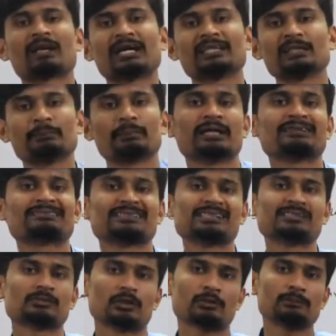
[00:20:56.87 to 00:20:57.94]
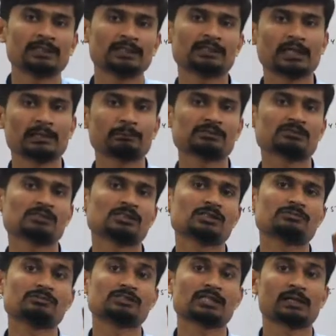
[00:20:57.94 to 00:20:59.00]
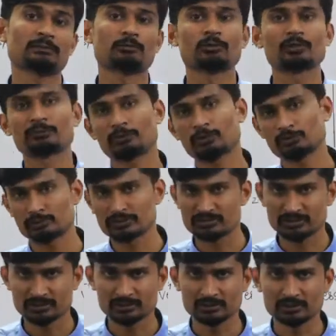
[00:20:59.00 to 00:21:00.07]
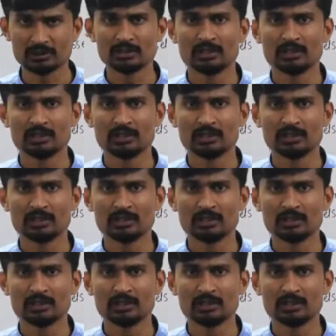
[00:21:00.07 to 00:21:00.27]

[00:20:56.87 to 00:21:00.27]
and the blood cells or blood corpuscles which are 45%.